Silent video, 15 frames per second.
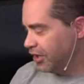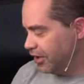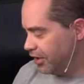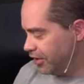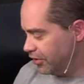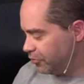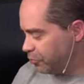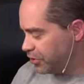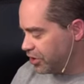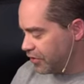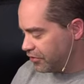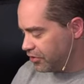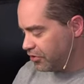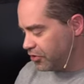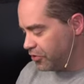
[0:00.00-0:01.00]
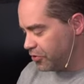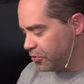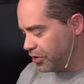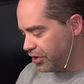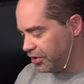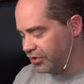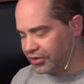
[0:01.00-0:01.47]
Uh, what you have to do
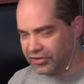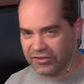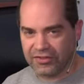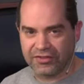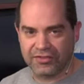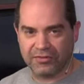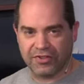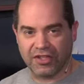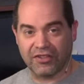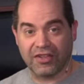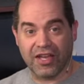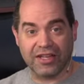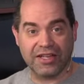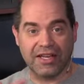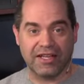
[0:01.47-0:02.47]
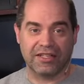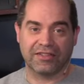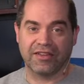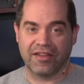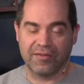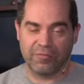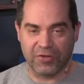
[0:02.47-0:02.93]
is decide ahead of
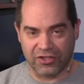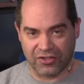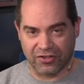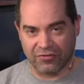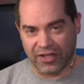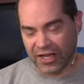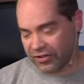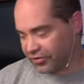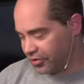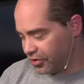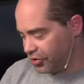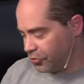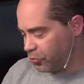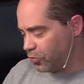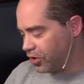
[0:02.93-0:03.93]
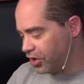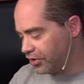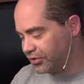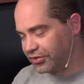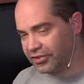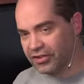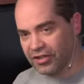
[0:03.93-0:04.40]
time which of the layouts that you
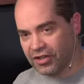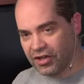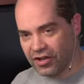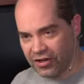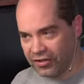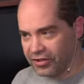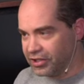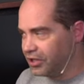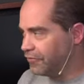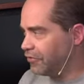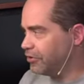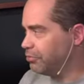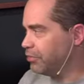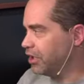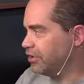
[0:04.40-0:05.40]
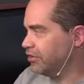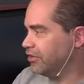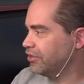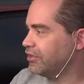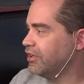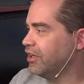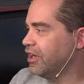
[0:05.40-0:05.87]
want on the different
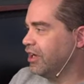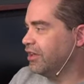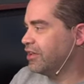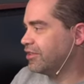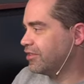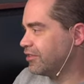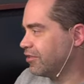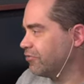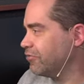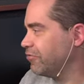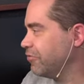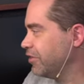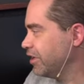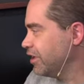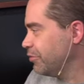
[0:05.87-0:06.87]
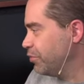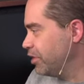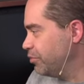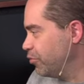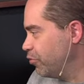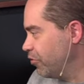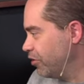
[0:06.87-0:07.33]
buttons. And this is a little
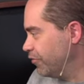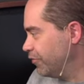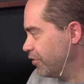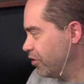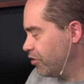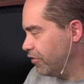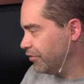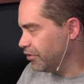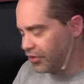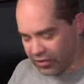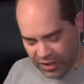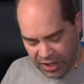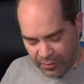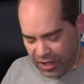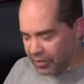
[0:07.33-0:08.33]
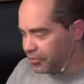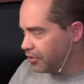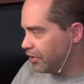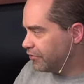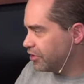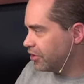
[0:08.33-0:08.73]
bit more involved. So, and I'm, I'm going to have to